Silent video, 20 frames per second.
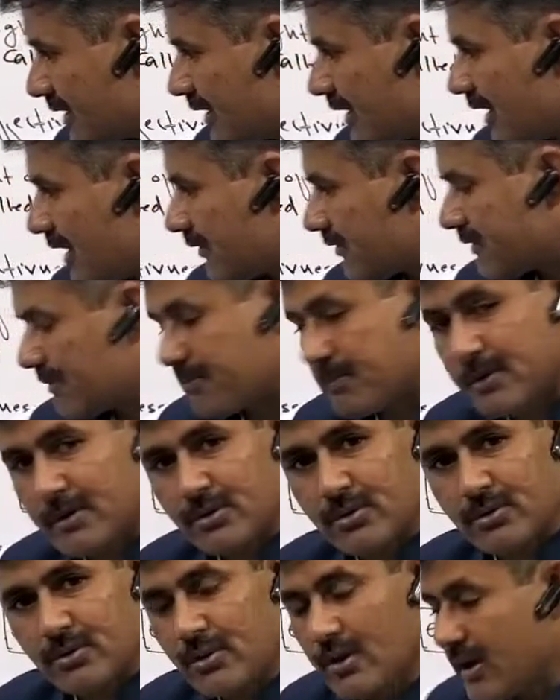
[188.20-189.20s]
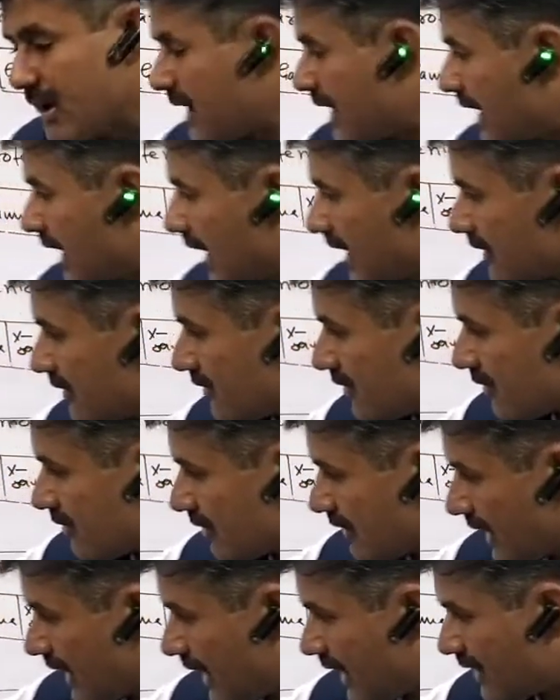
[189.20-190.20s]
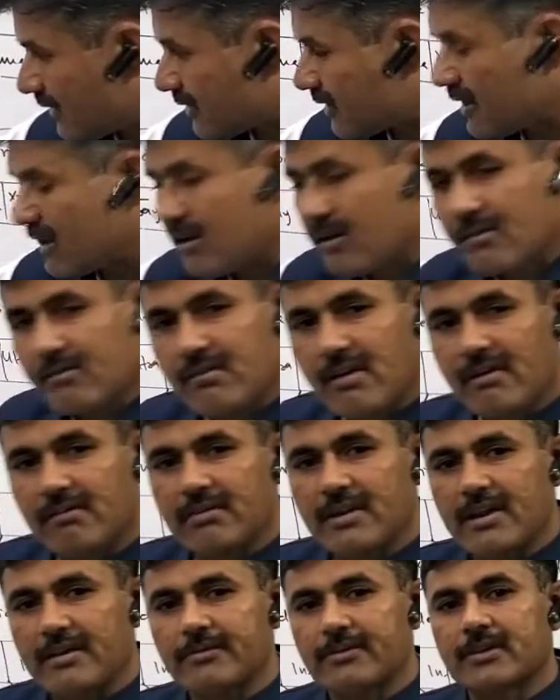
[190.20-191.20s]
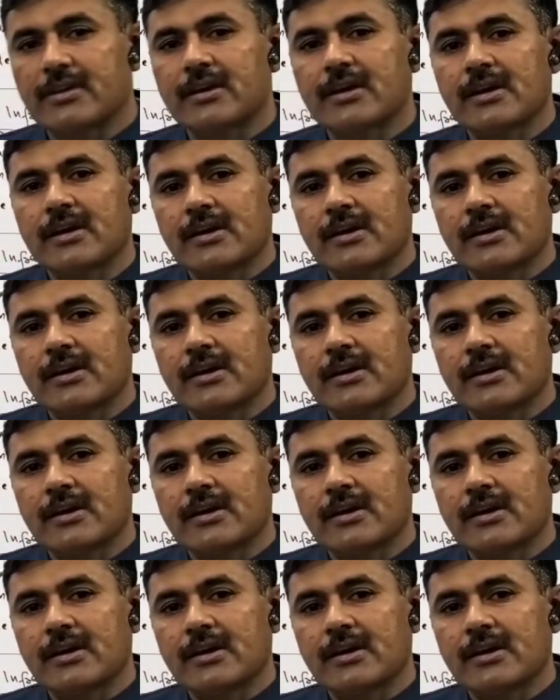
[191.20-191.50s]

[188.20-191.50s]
for blue and red wavelength